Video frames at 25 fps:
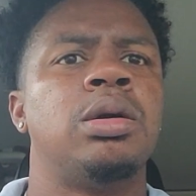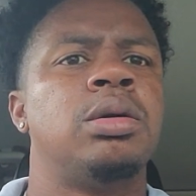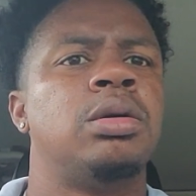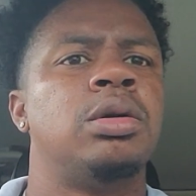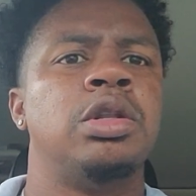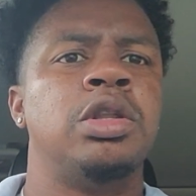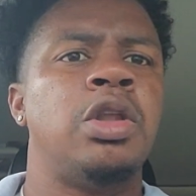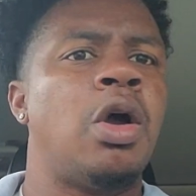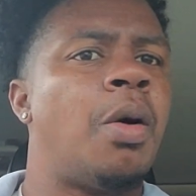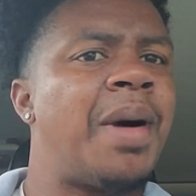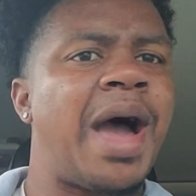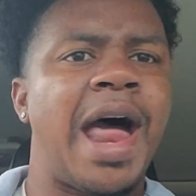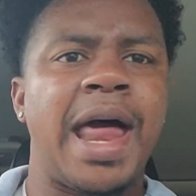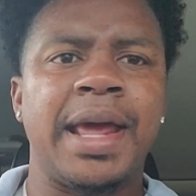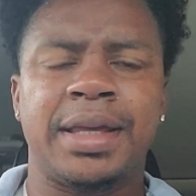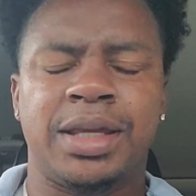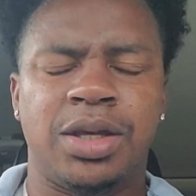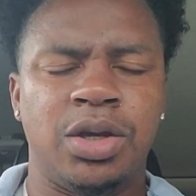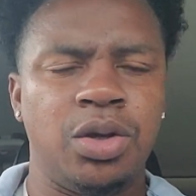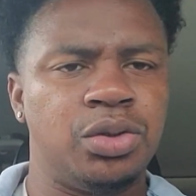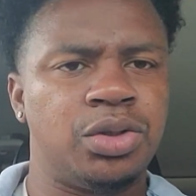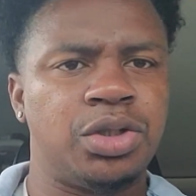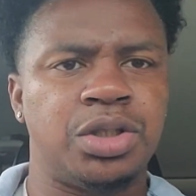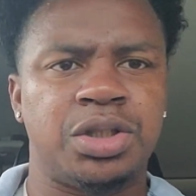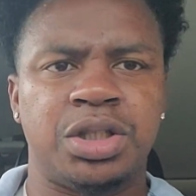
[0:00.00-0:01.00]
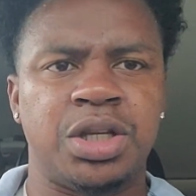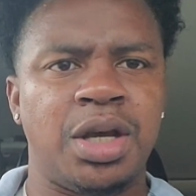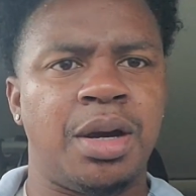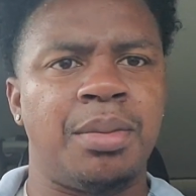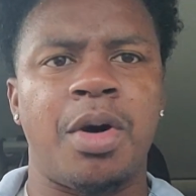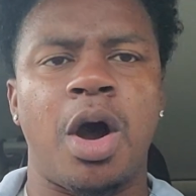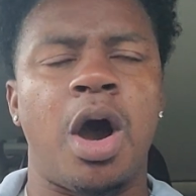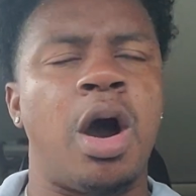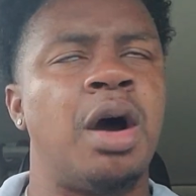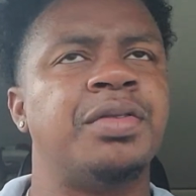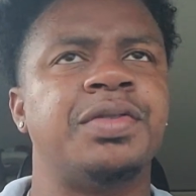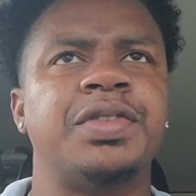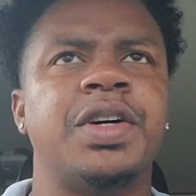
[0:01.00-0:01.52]
Nobody accuses them
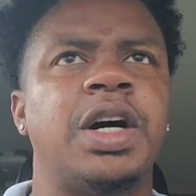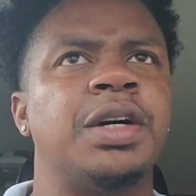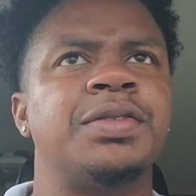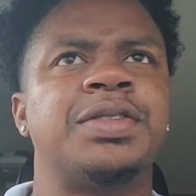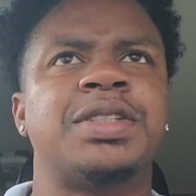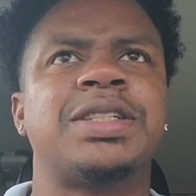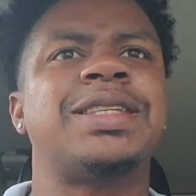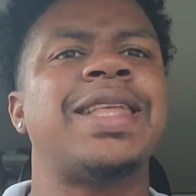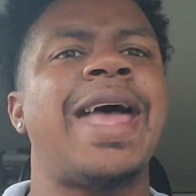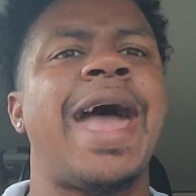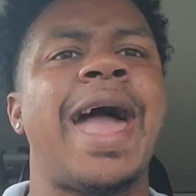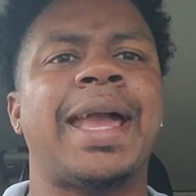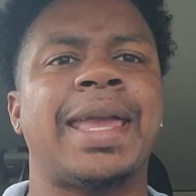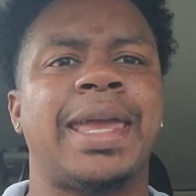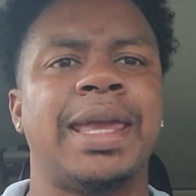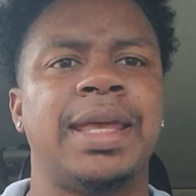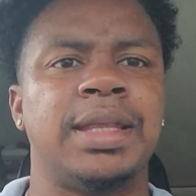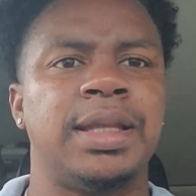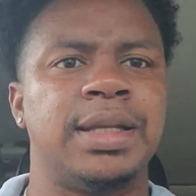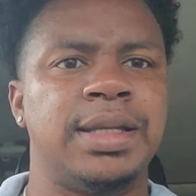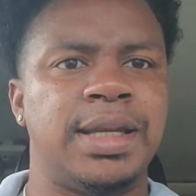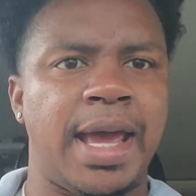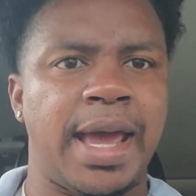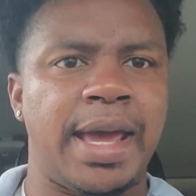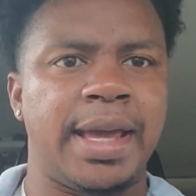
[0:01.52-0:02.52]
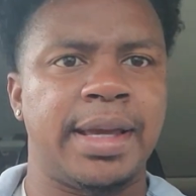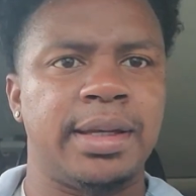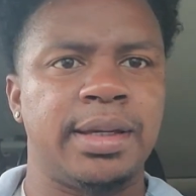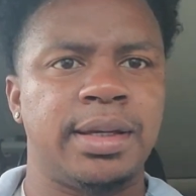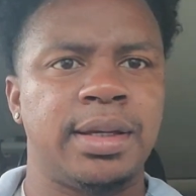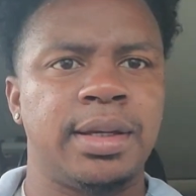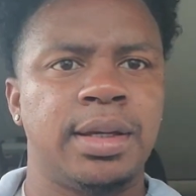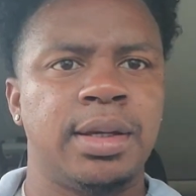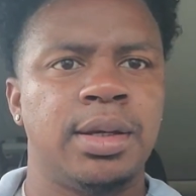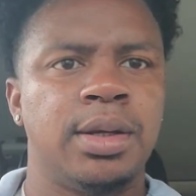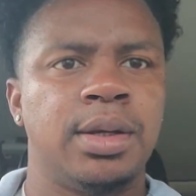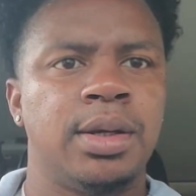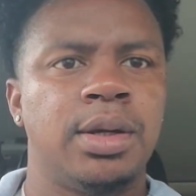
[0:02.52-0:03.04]
of stacking the deck,
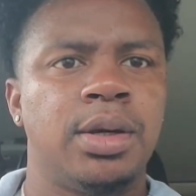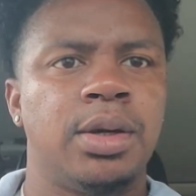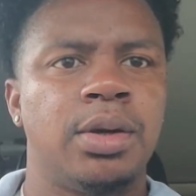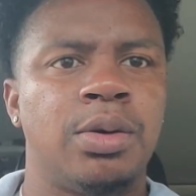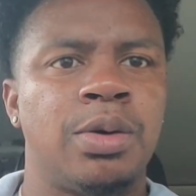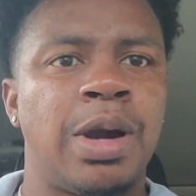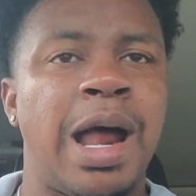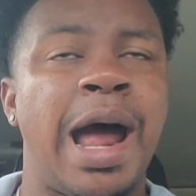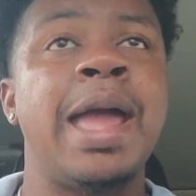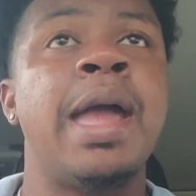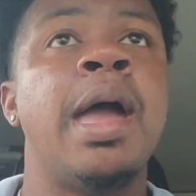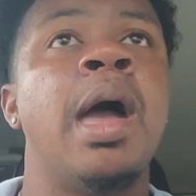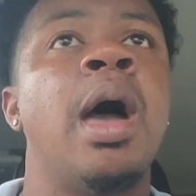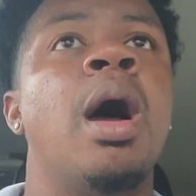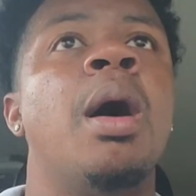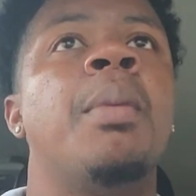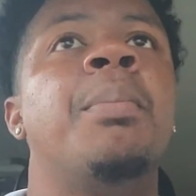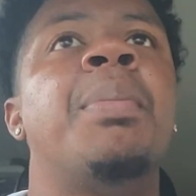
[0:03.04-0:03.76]
right?